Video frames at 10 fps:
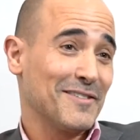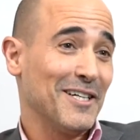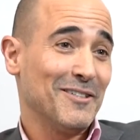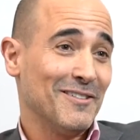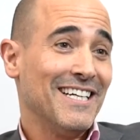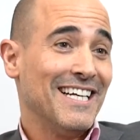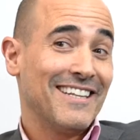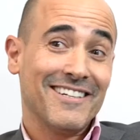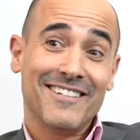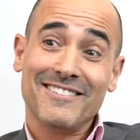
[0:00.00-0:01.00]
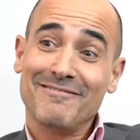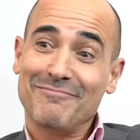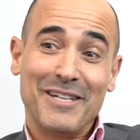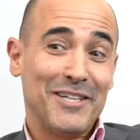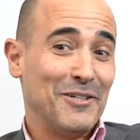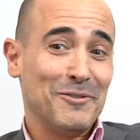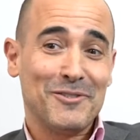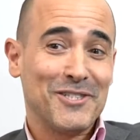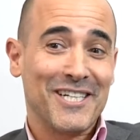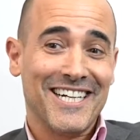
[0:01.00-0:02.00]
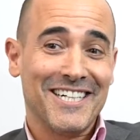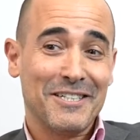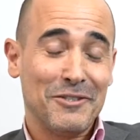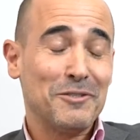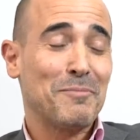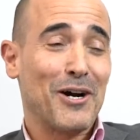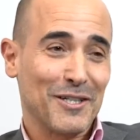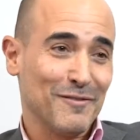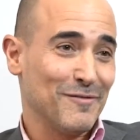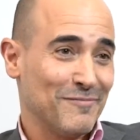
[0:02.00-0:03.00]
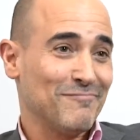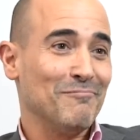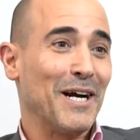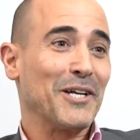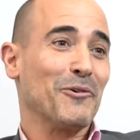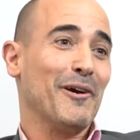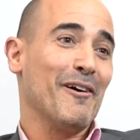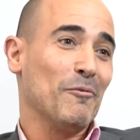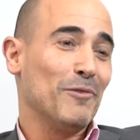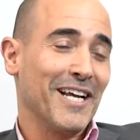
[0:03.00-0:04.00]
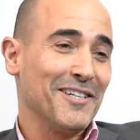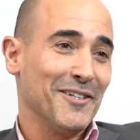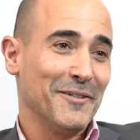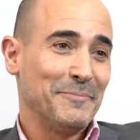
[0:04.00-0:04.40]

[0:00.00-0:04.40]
So they're a huge part of my career and what I do.